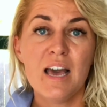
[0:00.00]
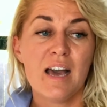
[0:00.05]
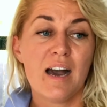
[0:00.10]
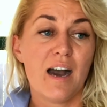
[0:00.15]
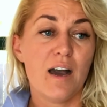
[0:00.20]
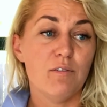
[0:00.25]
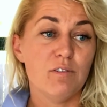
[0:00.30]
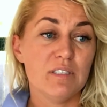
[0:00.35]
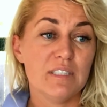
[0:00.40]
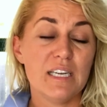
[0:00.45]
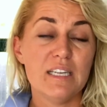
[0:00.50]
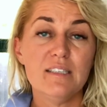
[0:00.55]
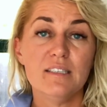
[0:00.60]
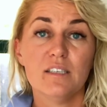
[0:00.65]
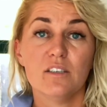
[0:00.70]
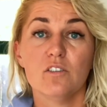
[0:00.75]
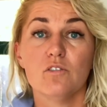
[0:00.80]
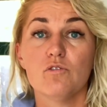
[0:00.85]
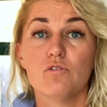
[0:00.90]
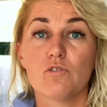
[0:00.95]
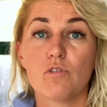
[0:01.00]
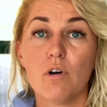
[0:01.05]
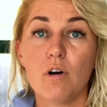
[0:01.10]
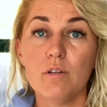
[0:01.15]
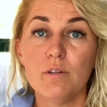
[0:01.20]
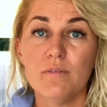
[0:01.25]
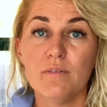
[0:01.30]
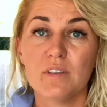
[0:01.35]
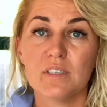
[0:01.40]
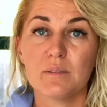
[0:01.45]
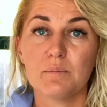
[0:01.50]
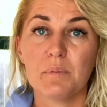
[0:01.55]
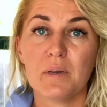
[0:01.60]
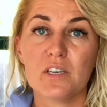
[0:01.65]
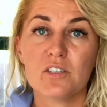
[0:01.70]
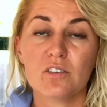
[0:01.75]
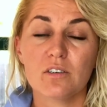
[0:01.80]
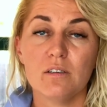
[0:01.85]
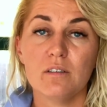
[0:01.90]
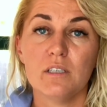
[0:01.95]
I was under control of the
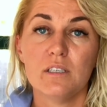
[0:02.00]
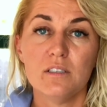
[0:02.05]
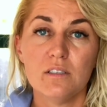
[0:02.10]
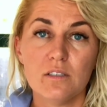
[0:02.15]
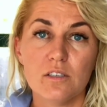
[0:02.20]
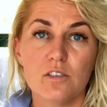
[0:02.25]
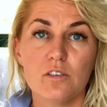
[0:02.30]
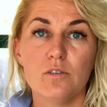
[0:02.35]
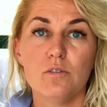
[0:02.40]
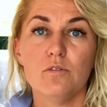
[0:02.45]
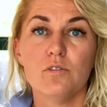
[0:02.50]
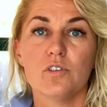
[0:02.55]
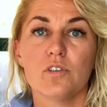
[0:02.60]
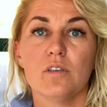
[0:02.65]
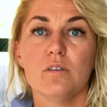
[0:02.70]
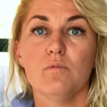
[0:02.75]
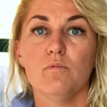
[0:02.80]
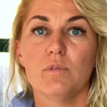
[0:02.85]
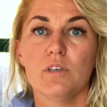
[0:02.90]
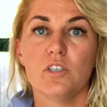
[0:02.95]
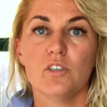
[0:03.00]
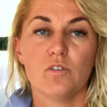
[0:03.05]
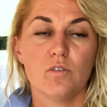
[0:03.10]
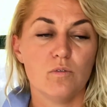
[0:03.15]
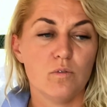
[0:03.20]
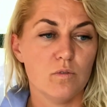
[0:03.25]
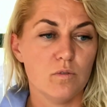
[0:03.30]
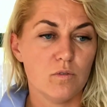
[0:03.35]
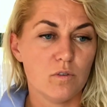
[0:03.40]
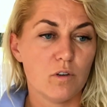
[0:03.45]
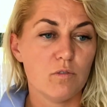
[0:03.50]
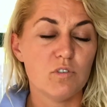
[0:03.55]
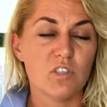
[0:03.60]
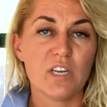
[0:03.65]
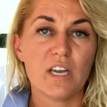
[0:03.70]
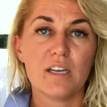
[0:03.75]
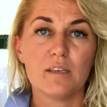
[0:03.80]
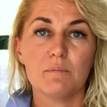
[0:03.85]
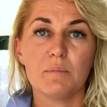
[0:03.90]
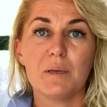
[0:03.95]
special institution, which, you know,
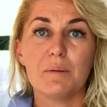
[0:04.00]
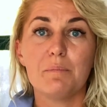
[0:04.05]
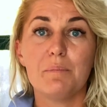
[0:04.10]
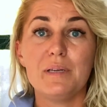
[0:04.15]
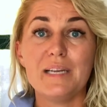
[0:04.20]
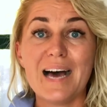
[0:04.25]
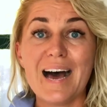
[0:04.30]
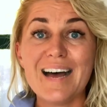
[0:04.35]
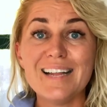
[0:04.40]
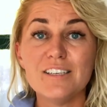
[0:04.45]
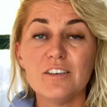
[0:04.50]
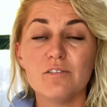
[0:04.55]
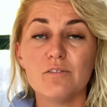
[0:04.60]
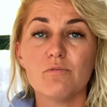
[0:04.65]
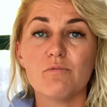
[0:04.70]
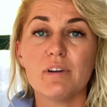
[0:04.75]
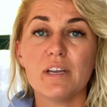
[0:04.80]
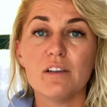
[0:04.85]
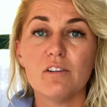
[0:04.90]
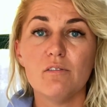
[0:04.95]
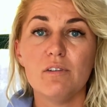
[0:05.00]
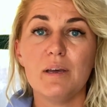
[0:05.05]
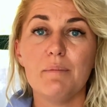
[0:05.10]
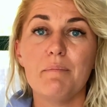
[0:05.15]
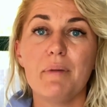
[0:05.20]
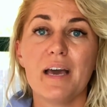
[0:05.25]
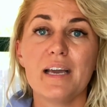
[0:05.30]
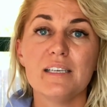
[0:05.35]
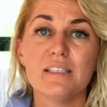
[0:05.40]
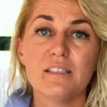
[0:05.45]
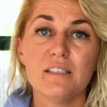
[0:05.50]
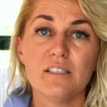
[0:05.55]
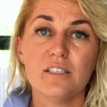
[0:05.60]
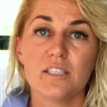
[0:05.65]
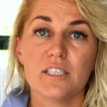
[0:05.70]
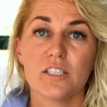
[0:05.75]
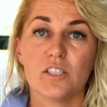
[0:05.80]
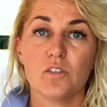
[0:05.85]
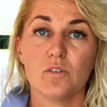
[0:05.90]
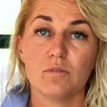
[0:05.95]
checked my blood on a regular basis
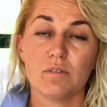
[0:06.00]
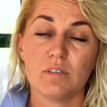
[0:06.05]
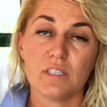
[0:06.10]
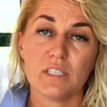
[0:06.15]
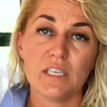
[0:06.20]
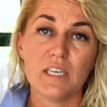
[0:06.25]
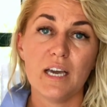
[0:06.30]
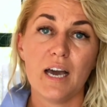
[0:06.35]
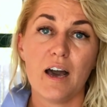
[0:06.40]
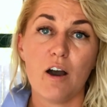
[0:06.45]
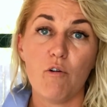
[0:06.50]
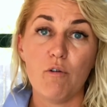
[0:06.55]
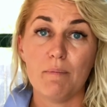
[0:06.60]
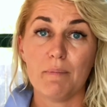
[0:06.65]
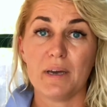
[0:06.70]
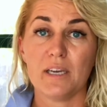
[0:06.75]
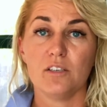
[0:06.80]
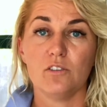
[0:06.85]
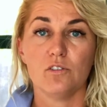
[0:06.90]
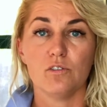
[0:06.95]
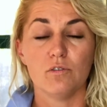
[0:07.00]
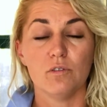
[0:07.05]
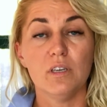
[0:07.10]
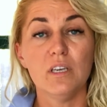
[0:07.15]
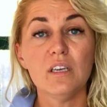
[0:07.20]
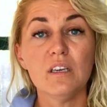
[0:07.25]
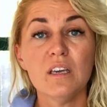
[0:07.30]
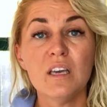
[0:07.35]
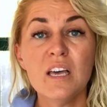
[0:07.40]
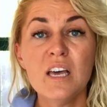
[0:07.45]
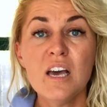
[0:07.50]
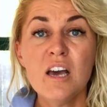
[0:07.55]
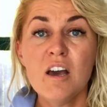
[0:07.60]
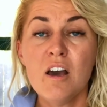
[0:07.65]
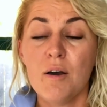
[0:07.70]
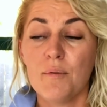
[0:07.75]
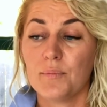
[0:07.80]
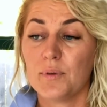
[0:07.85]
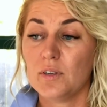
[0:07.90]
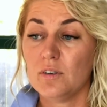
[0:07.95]
just to see how am I doing,
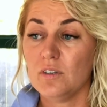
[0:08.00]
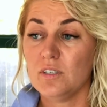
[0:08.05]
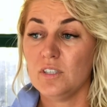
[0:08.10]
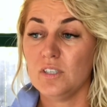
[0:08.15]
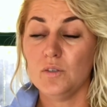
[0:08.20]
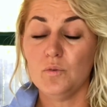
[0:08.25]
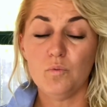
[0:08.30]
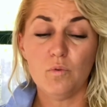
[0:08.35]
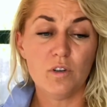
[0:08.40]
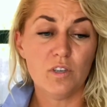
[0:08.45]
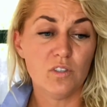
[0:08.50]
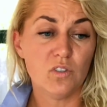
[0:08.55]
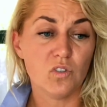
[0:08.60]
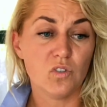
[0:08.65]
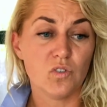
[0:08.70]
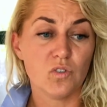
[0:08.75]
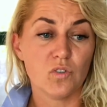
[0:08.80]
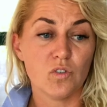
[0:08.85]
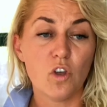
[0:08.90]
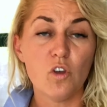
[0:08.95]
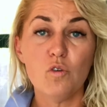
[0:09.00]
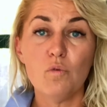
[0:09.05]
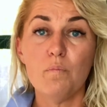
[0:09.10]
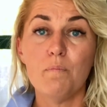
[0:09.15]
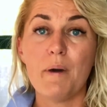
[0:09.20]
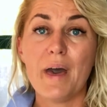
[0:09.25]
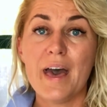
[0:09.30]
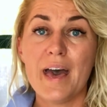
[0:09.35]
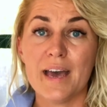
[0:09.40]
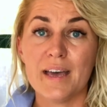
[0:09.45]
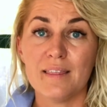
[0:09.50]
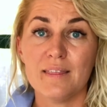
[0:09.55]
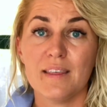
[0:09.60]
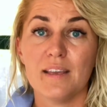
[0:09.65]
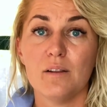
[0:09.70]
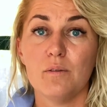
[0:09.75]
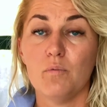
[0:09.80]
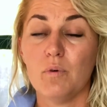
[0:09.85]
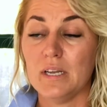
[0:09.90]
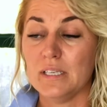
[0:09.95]
because it was so bad
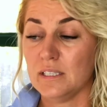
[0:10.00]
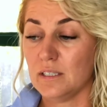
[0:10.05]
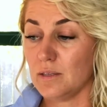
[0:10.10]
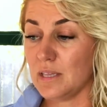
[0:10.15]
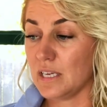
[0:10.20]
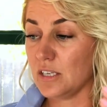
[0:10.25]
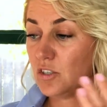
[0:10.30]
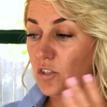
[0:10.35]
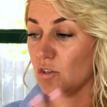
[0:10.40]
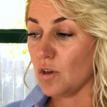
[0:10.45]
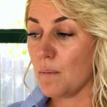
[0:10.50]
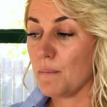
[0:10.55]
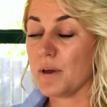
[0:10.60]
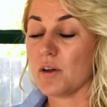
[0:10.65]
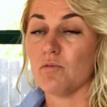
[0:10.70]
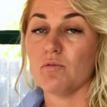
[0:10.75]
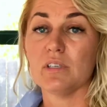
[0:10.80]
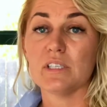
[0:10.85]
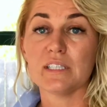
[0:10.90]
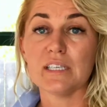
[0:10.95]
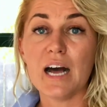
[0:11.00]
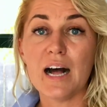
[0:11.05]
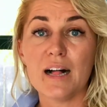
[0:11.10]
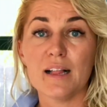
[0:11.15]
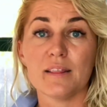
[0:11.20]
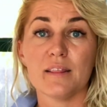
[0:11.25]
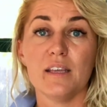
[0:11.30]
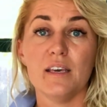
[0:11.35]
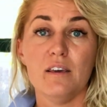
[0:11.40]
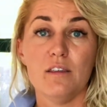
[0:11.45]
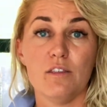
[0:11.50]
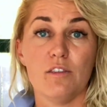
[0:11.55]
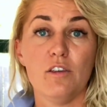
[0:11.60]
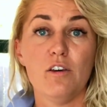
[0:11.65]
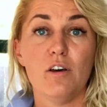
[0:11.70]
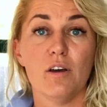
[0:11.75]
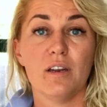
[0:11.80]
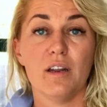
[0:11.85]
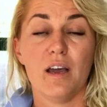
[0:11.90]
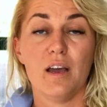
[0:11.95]
that once they saw my result, they
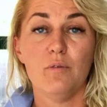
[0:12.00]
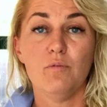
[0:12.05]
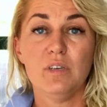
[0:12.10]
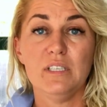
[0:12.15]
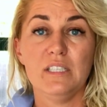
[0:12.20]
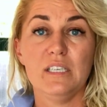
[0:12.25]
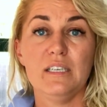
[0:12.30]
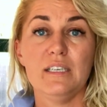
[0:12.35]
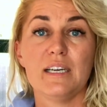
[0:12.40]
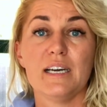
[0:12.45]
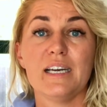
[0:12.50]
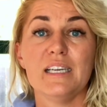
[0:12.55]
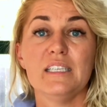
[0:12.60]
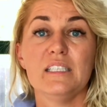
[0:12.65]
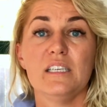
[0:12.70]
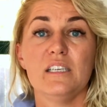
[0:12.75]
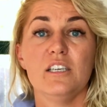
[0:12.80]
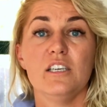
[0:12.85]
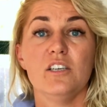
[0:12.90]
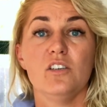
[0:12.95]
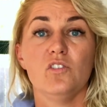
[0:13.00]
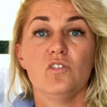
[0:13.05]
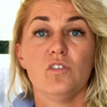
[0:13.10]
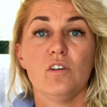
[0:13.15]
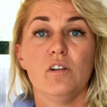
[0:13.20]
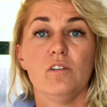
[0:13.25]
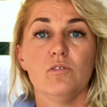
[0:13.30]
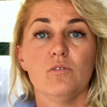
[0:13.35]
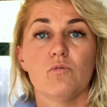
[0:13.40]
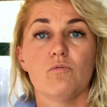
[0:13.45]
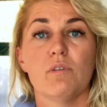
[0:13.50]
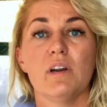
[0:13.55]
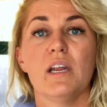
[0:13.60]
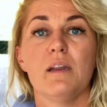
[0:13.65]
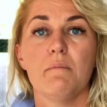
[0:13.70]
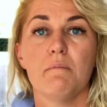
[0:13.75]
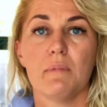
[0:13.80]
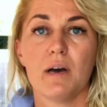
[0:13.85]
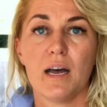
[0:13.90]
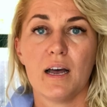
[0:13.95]
thought I was a 90-year-old
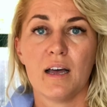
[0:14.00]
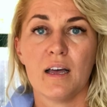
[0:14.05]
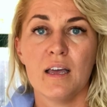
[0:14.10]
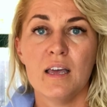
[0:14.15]
grandma.